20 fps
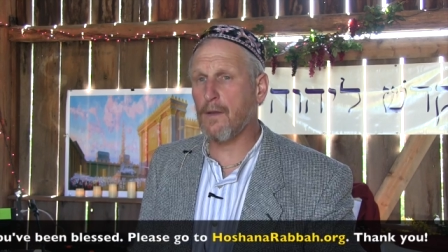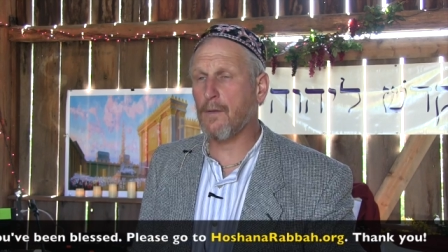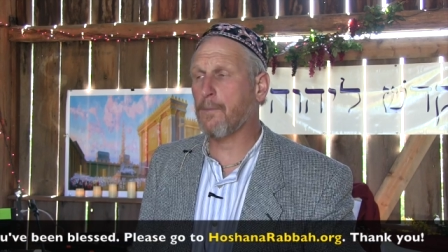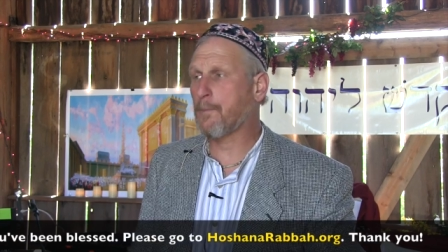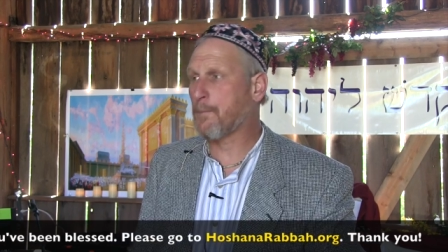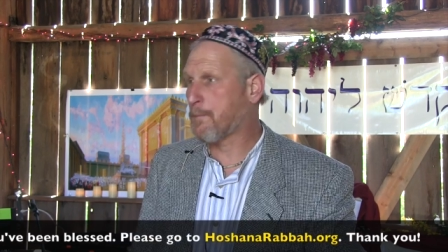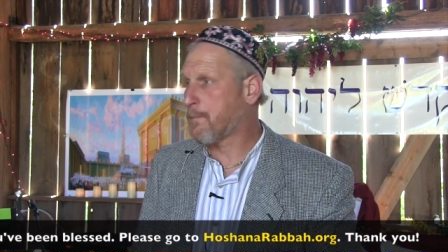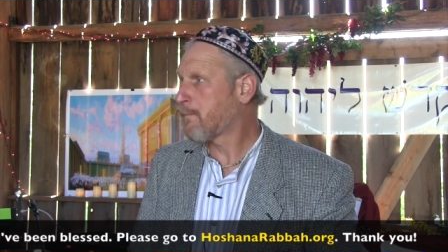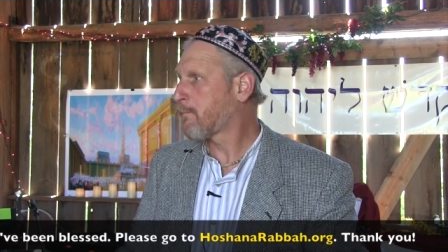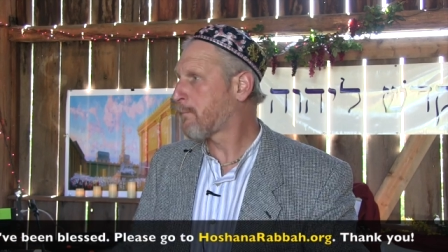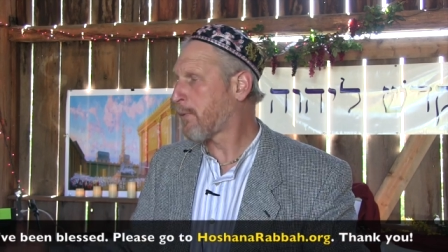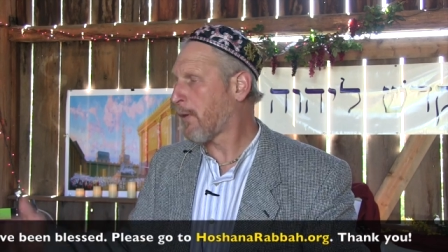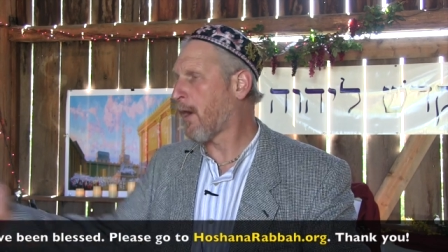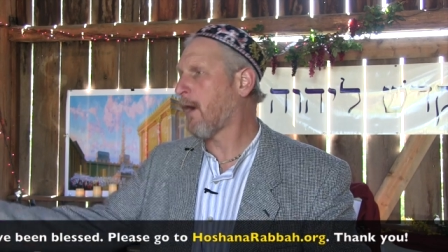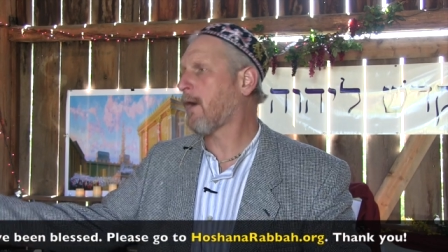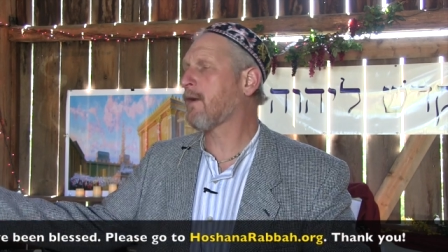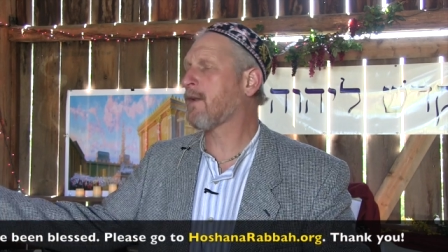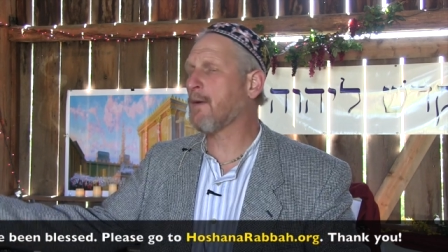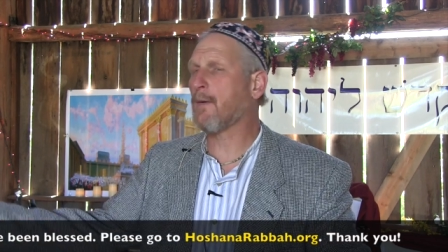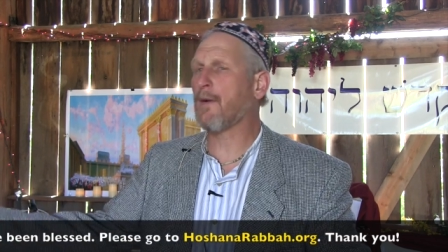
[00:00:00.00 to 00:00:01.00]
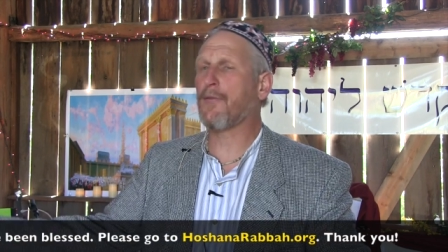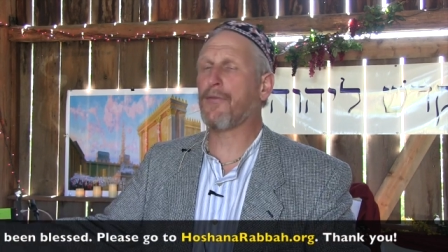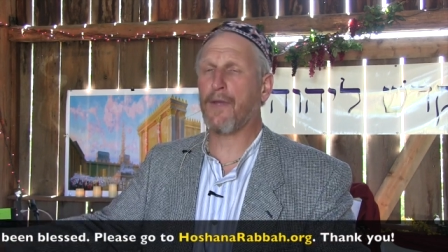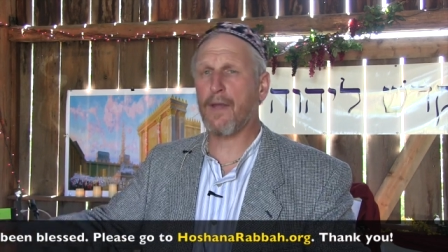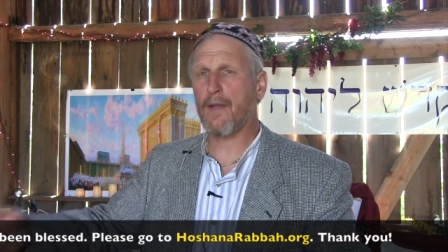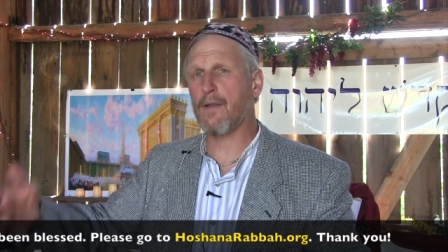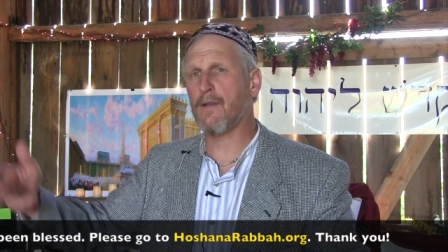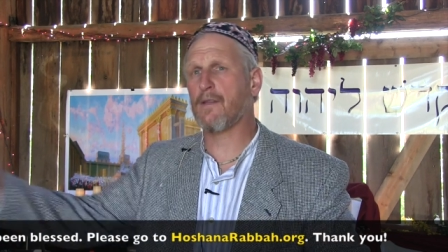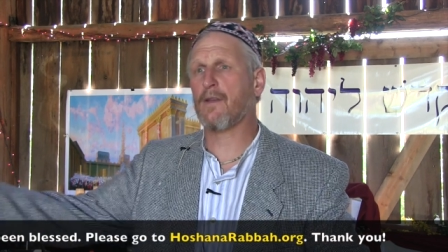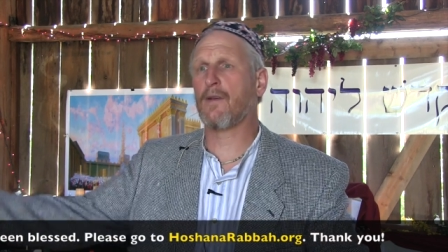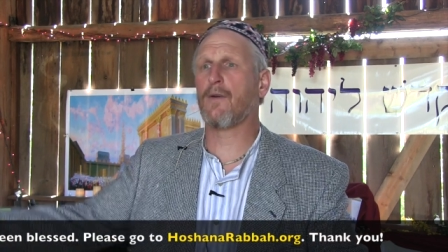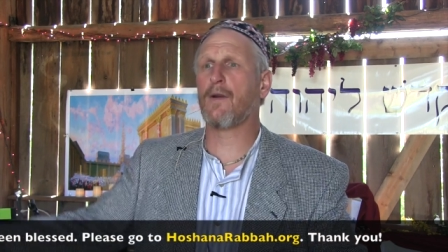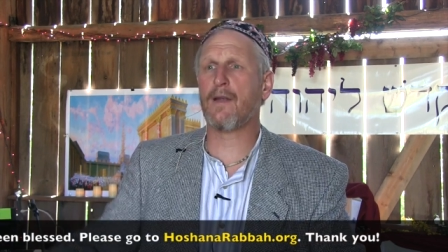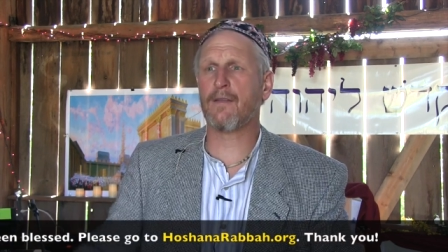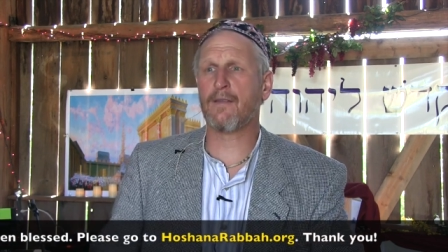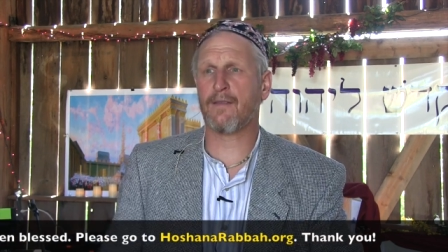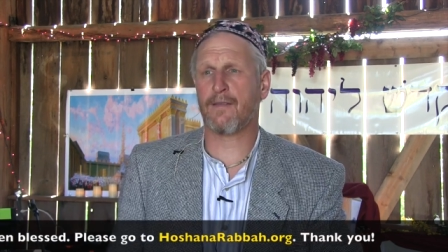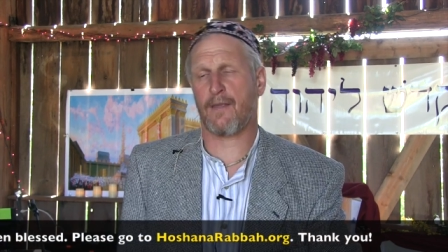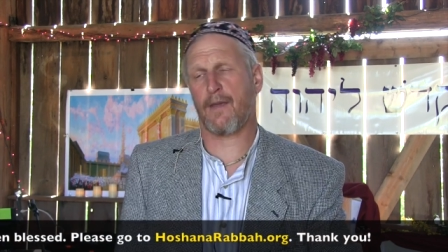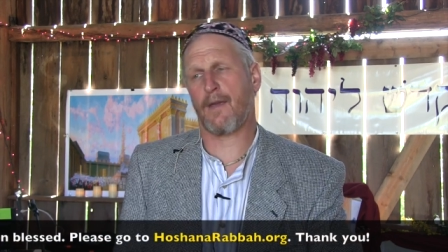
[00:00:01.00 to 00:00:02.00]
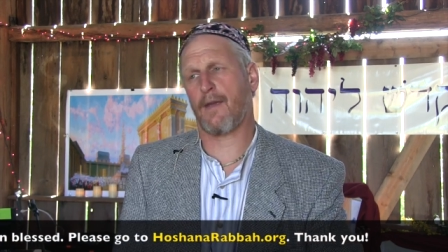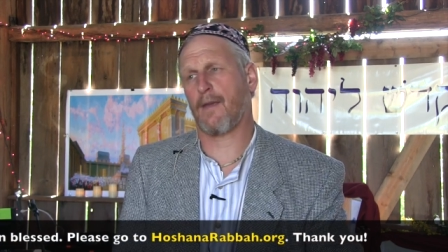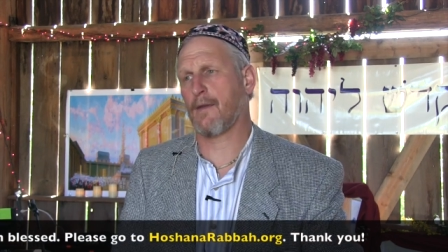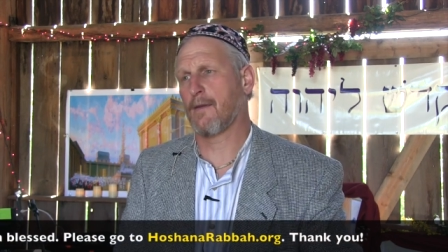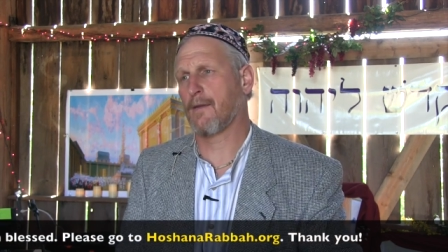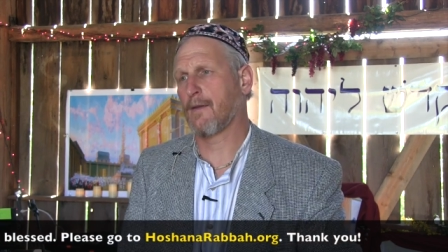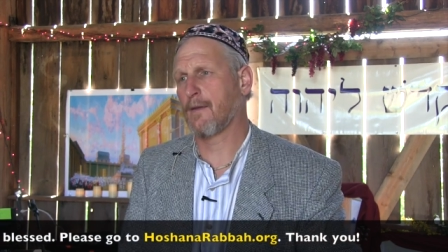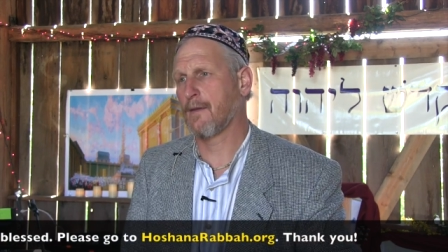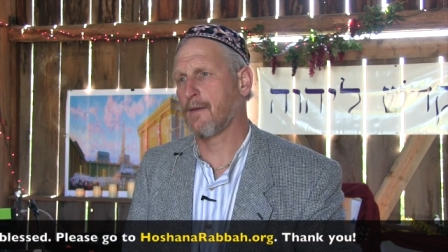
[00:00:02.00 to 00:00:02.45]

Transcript: you to party with it and do its thing.